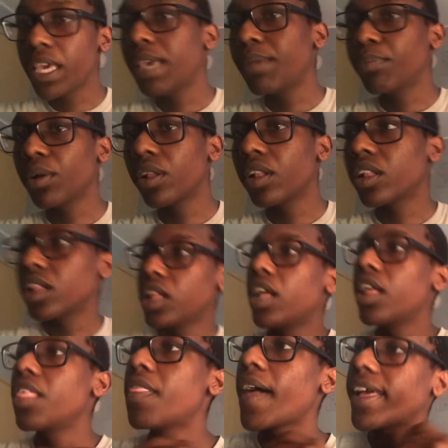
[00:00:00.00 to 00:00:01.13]
people
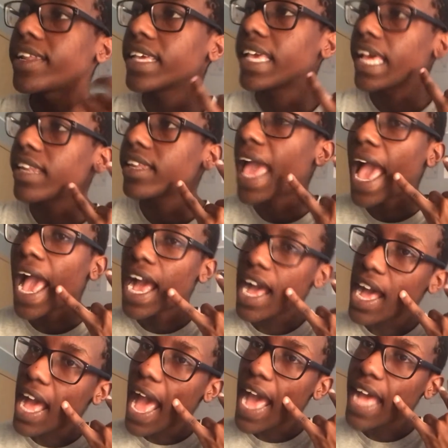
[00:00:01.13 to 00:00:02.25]
that get
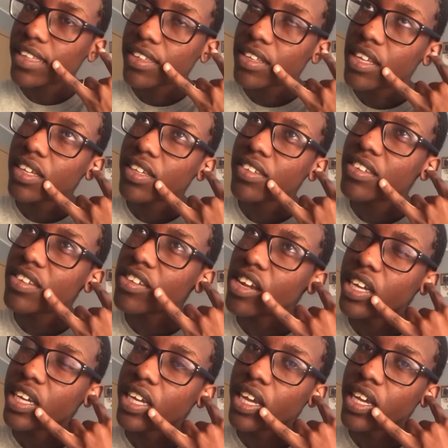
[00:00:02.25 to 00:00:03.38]

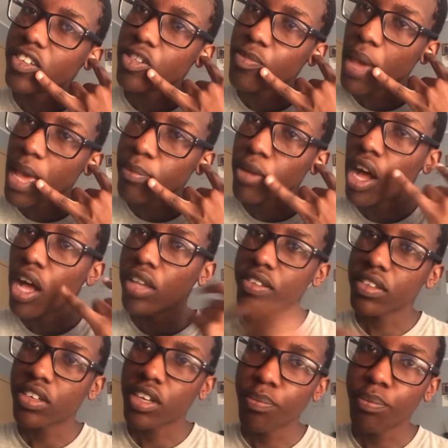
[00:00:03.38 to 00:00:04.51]
spam calls
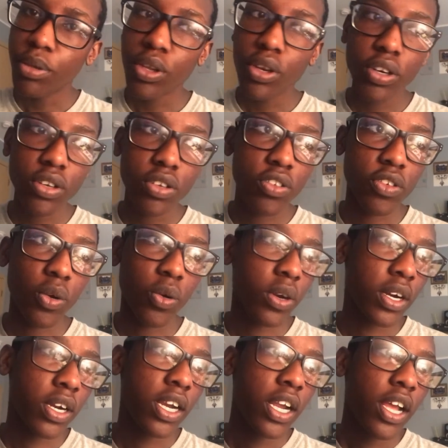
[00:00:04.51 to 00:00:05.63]
on their computers,
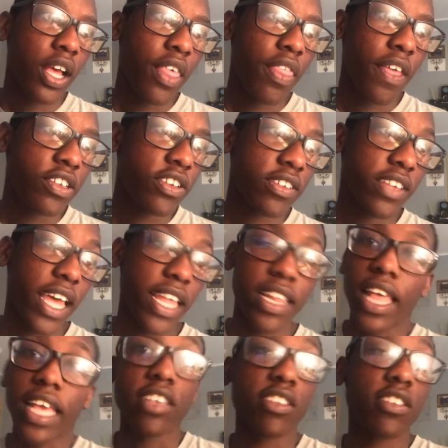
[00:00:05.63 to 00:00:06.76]
or they just get
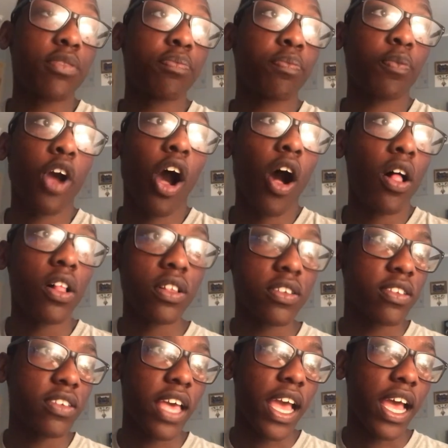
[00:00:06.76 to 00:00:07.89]
like
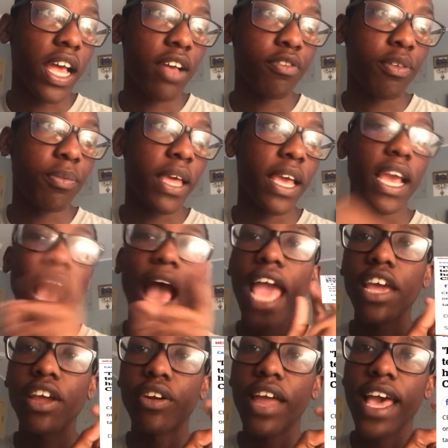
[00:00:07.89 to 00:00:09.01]
calls from the
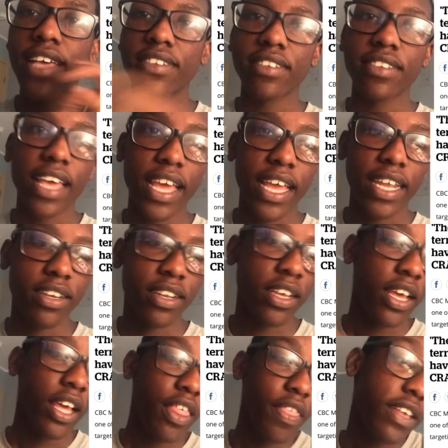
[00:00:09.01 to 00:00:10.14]
IRS and
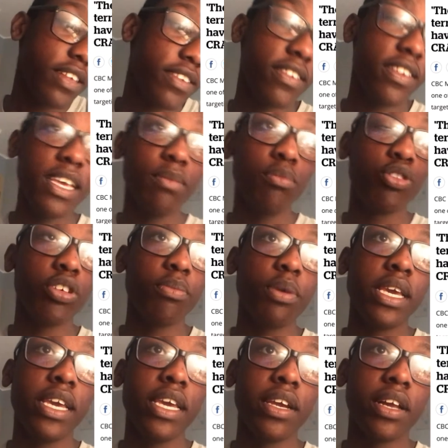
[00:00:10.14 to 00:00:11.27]
they seem to
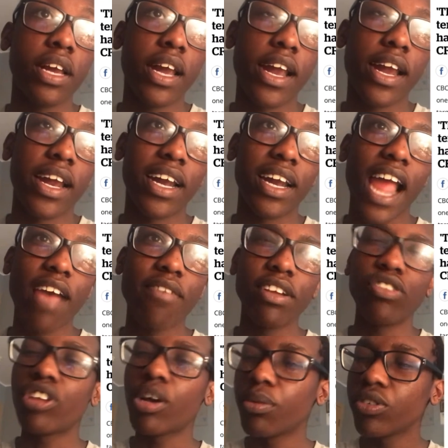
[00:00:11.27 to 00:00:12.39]
be
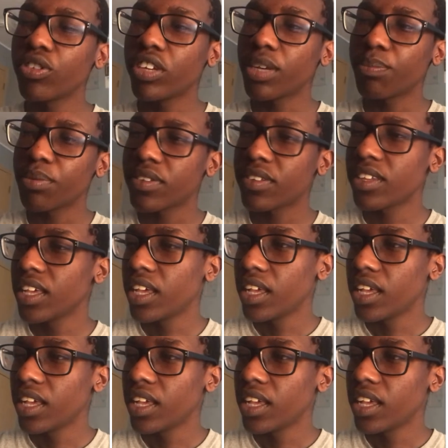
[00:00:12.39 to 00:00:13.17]
having troubleships,